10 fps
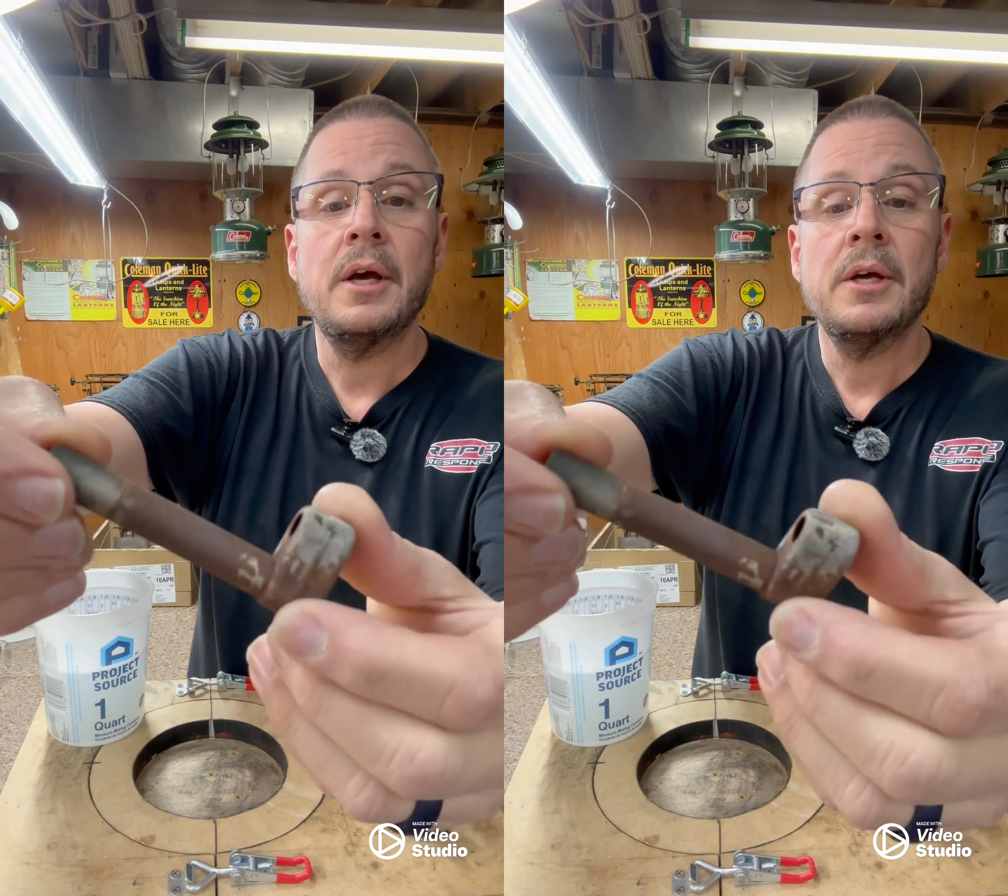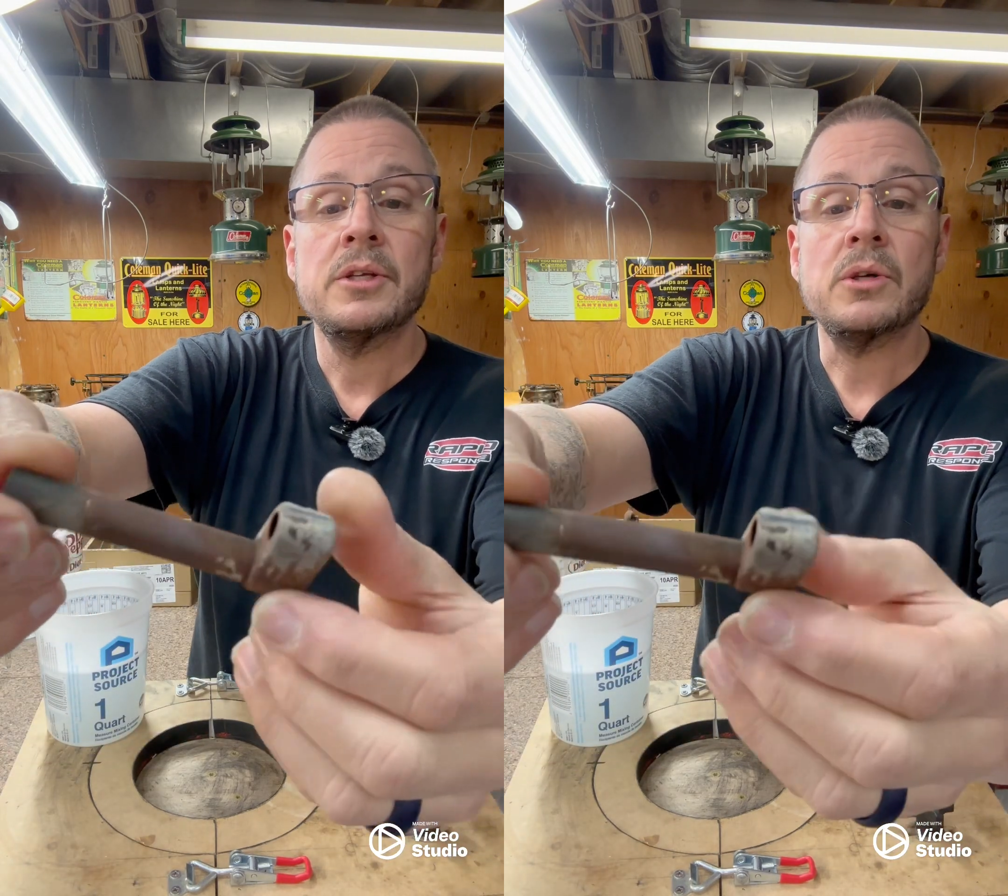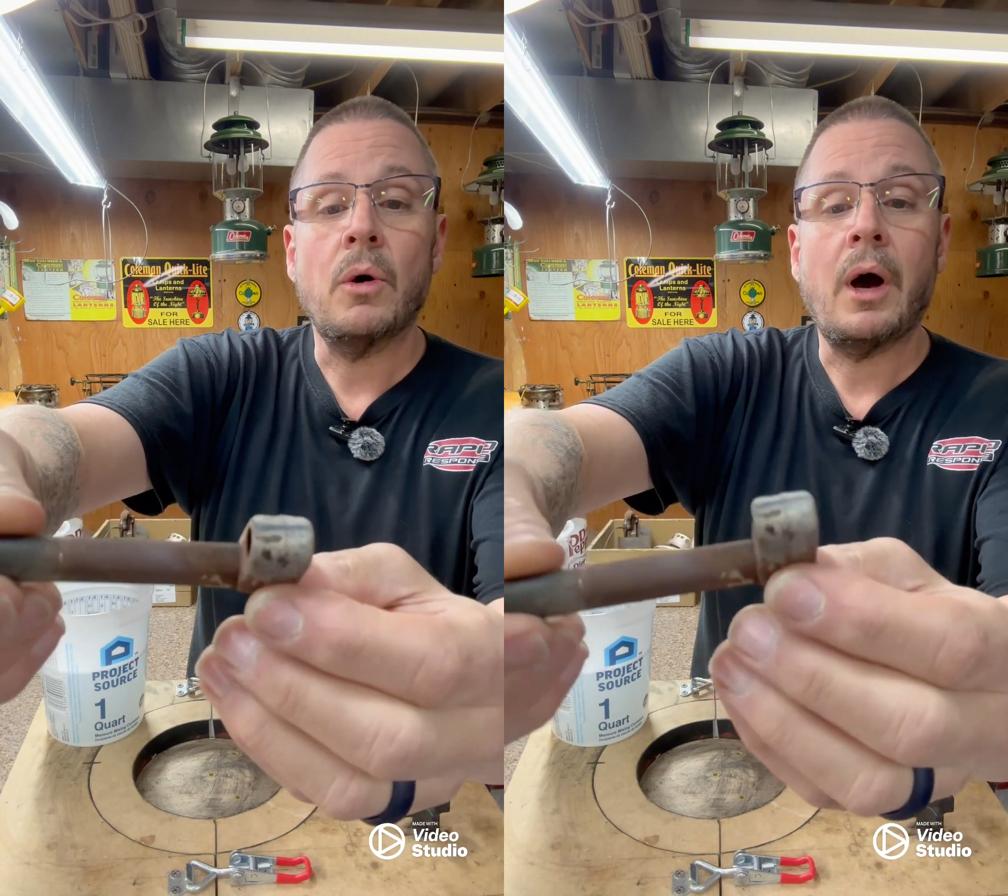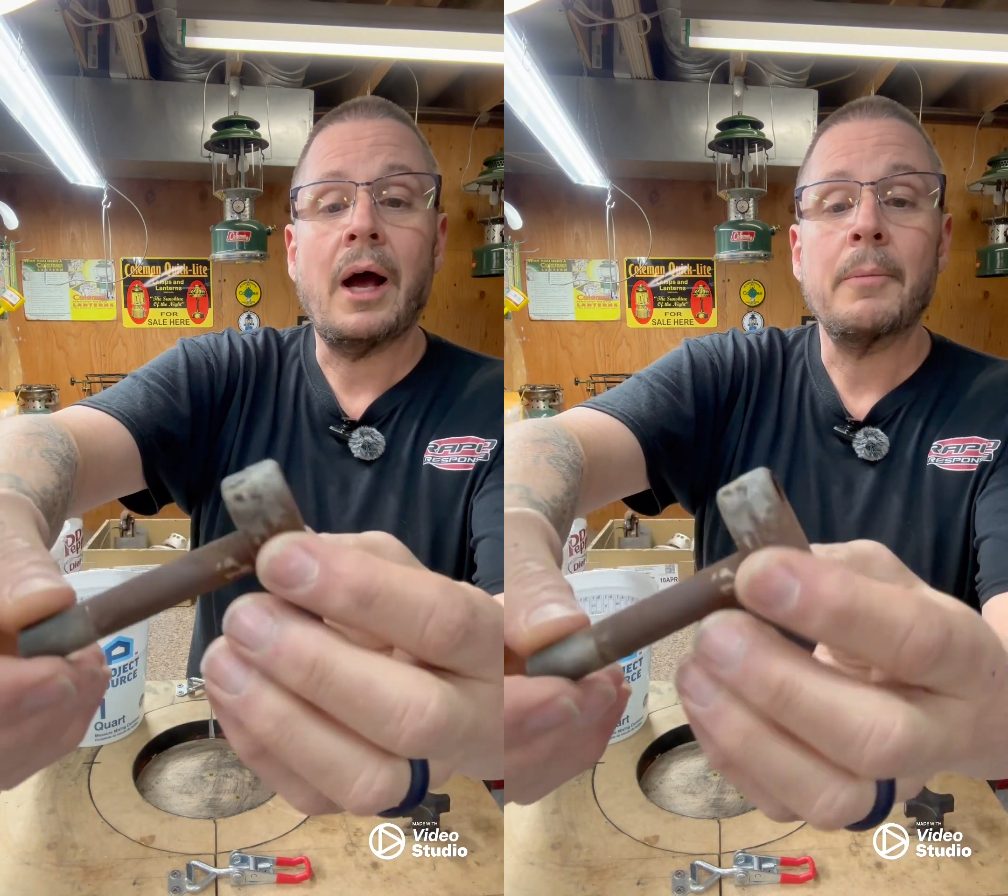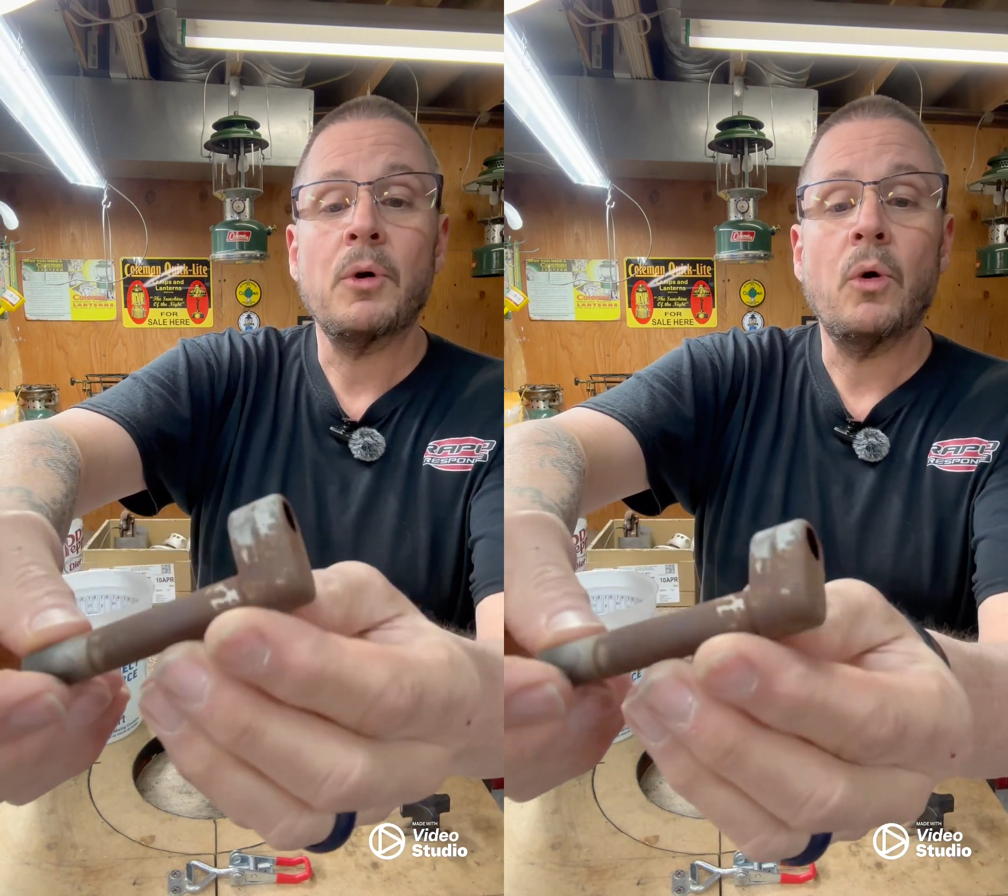So
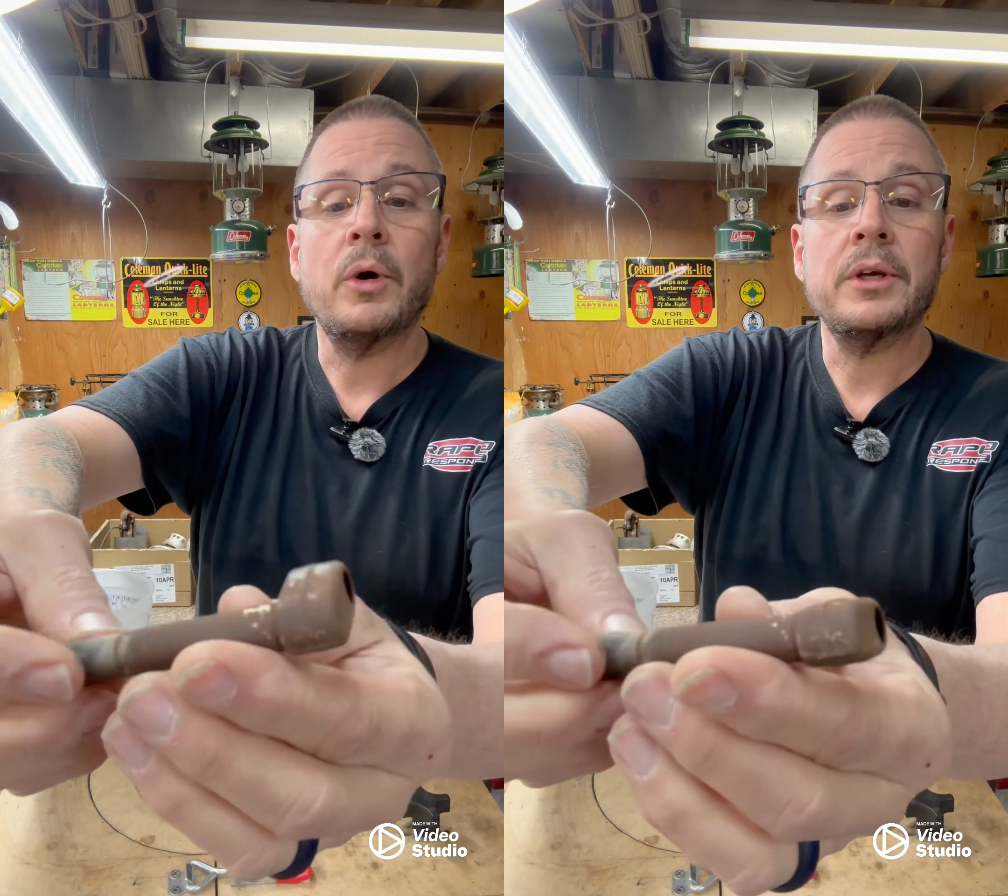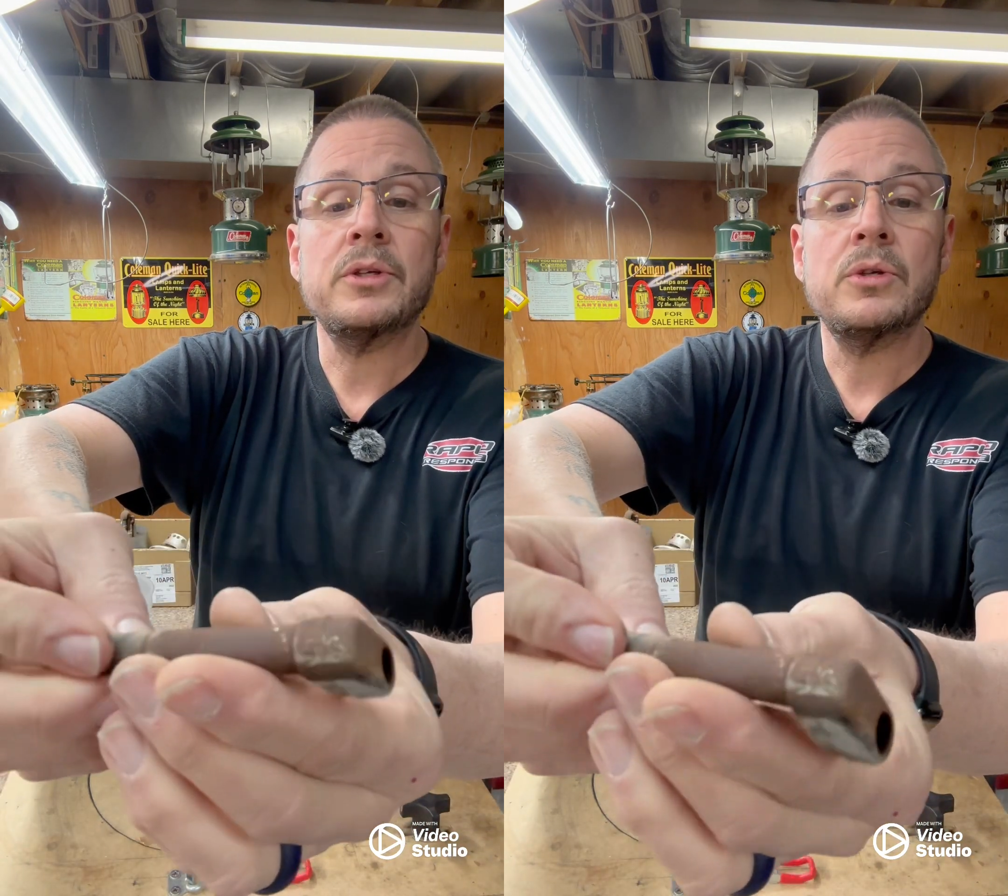I'm going